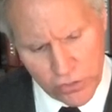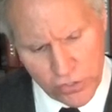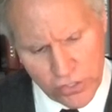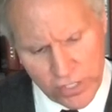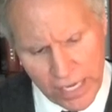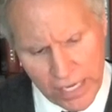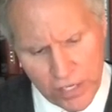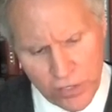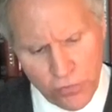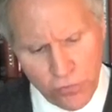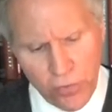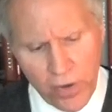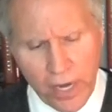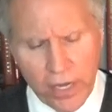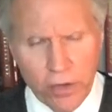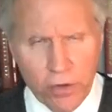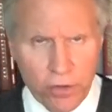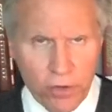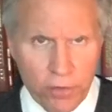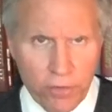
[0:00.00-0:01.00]
stage
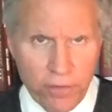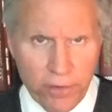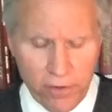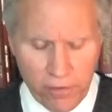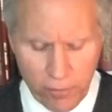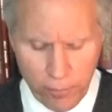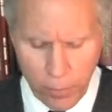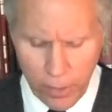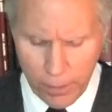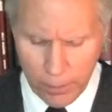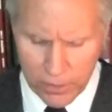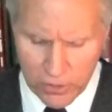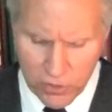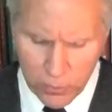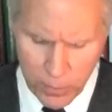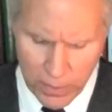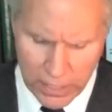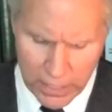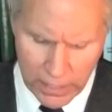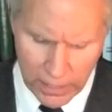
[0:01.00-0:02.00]
fright or your fear of public
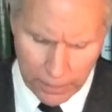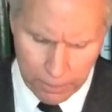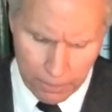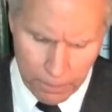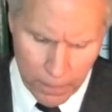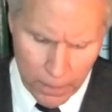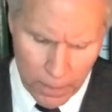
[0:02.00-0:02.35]
speaking.